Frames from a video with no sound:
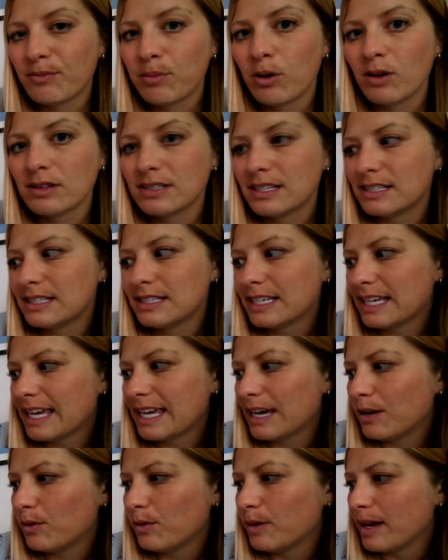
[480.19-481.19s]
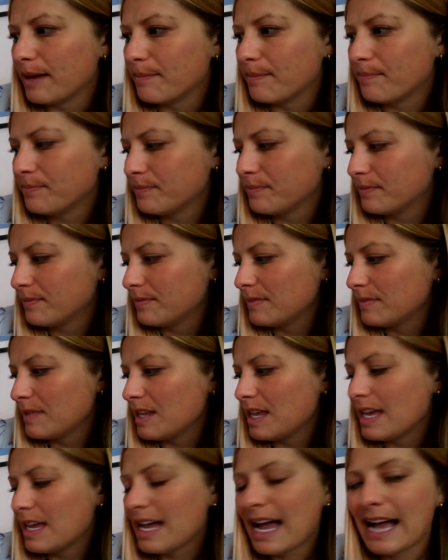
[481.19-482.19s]
plotted to kill him,
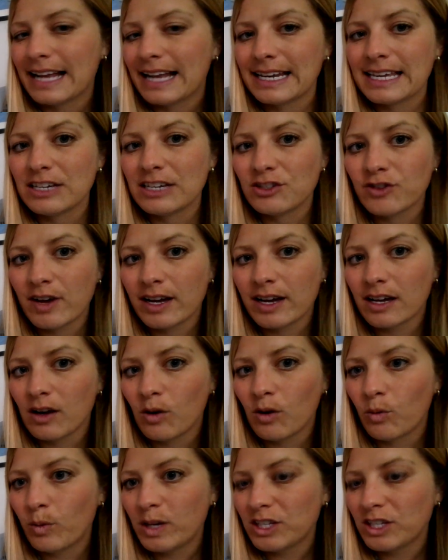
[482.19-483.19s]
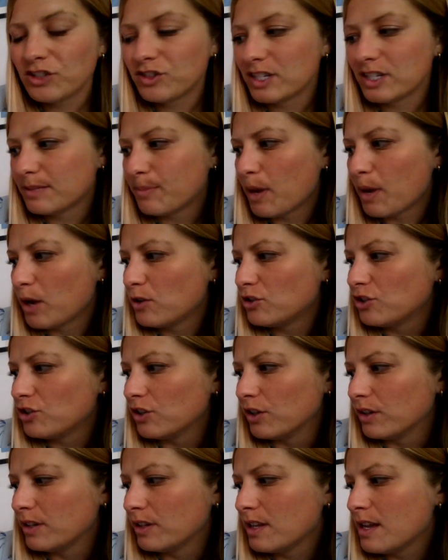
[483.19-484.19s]
and he drank a witch's
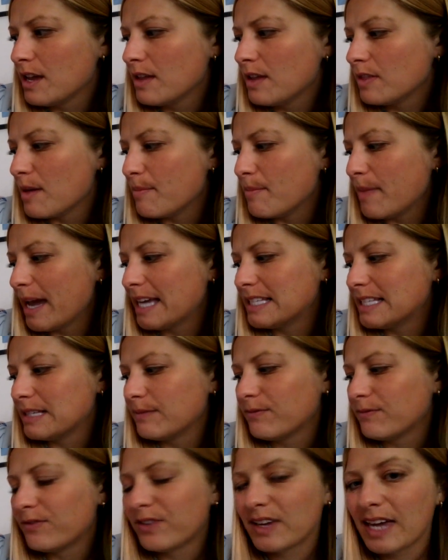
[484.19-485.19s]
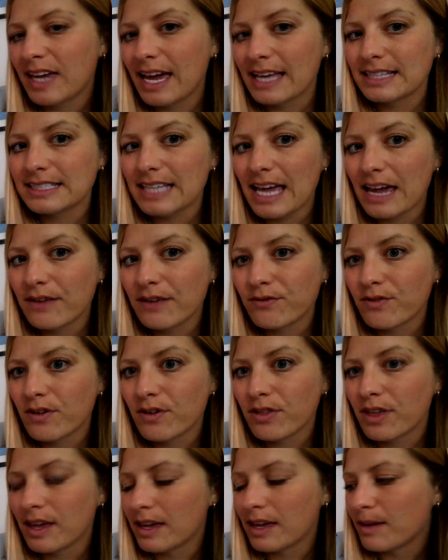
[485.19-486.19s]
potion that made him forget
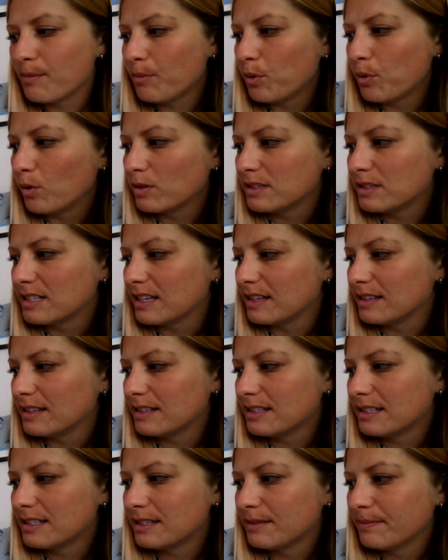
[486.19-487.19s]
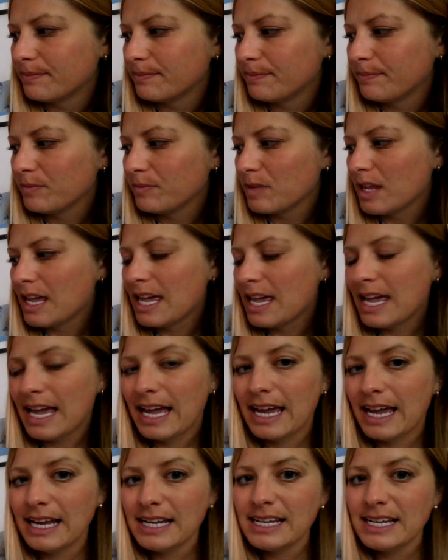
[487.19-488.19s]
everything important.
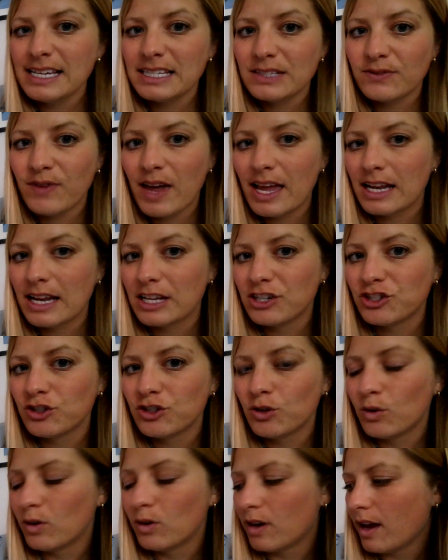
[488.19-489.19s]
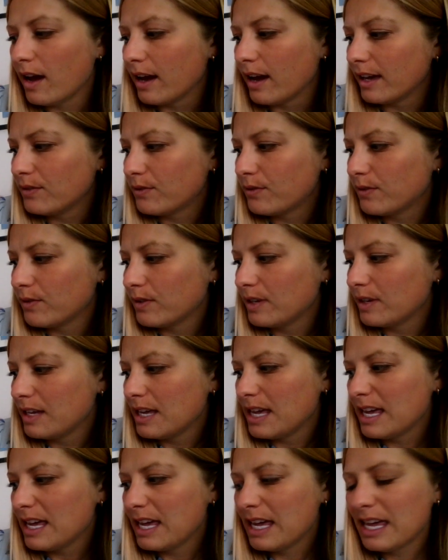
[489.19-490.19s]
In his fairly short life,
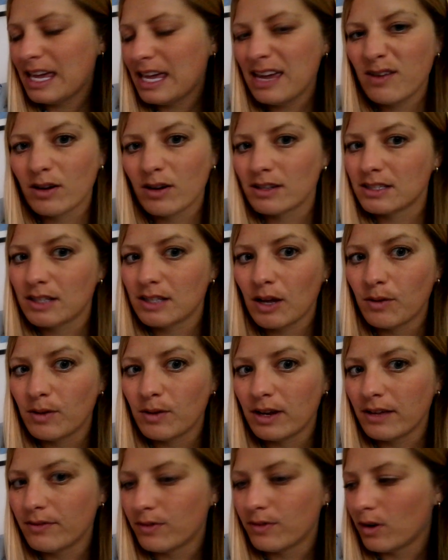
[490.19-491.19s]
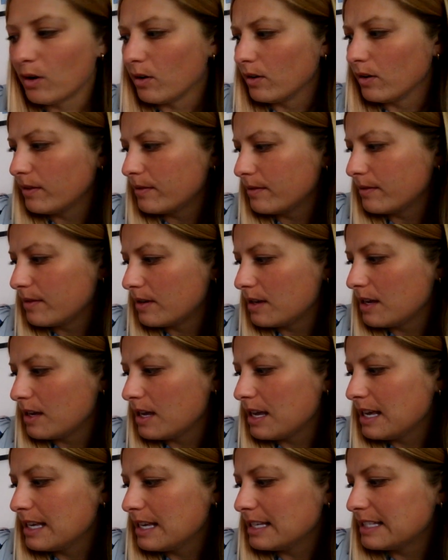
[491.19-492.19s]
heroes don't live long.
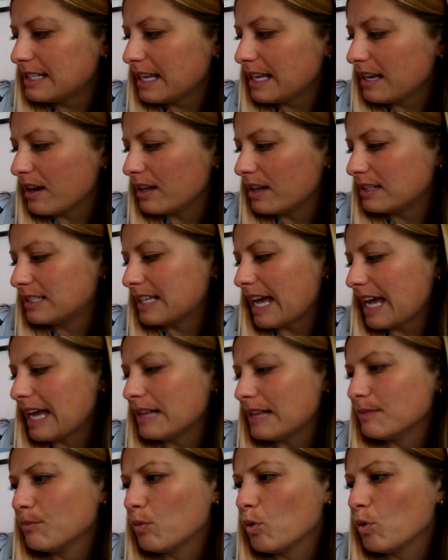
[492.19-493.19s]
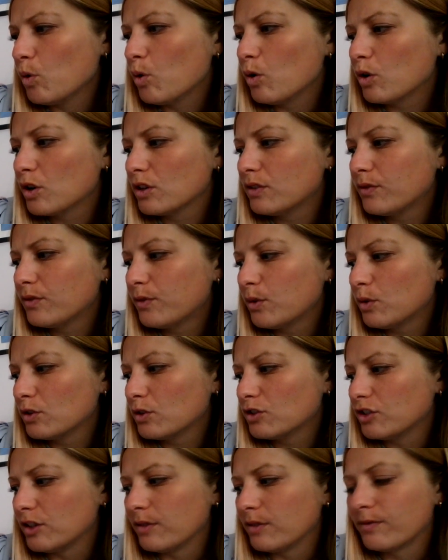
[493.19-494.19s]
Sigurd gained more good
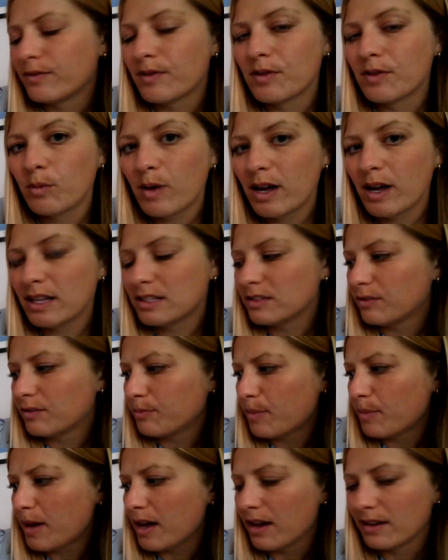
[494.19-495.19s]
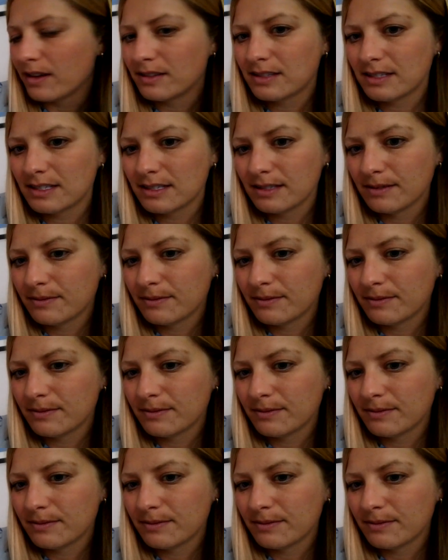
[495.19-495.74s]
fortune from the words of birds